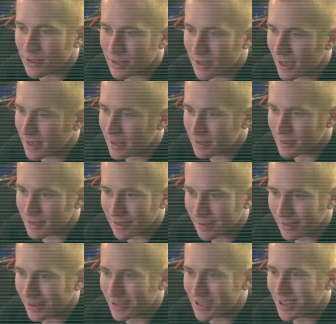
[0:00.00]
always constant
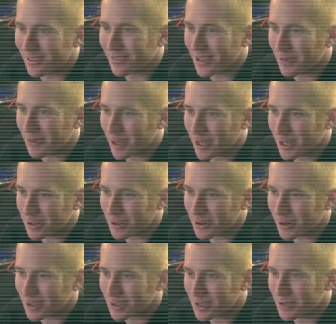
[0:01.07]
little stuff that we got to do
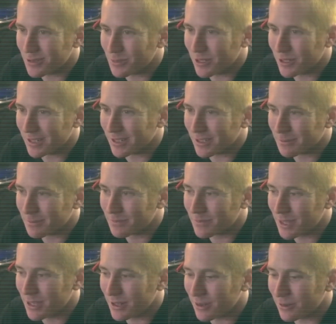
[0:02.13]
also. But uh,
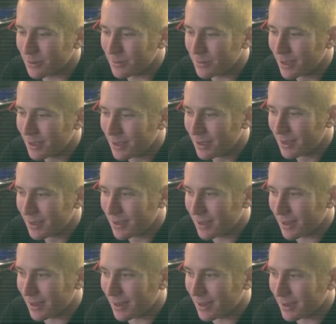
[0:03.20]
you know,
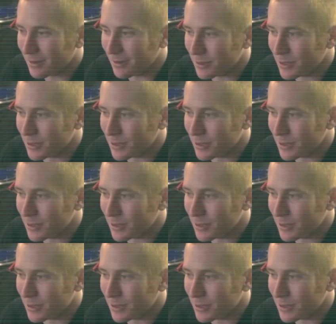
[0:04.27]
uh,